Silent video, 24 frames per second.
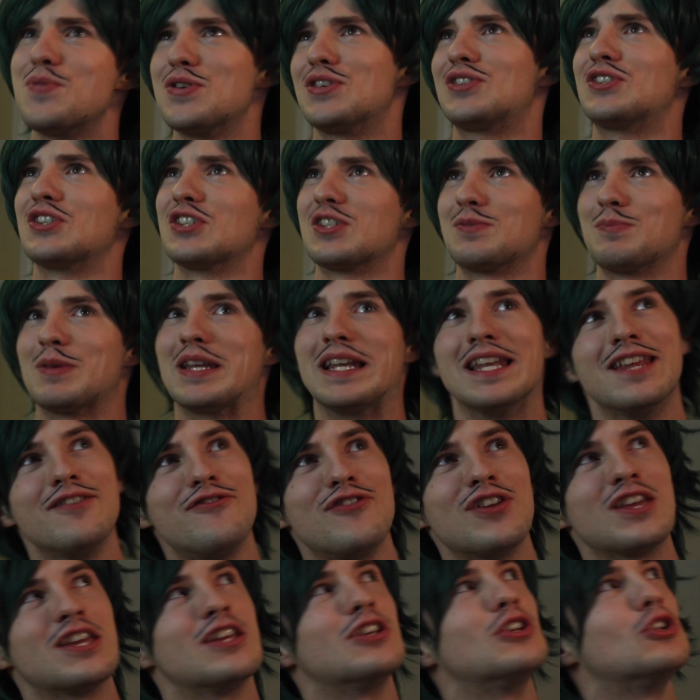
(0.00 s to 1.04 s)
businessman
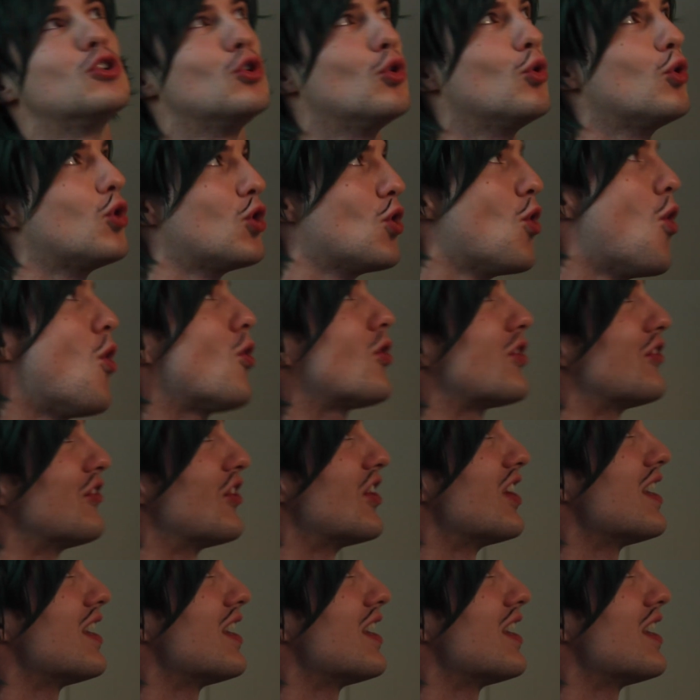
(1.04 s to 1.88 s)
living in New York in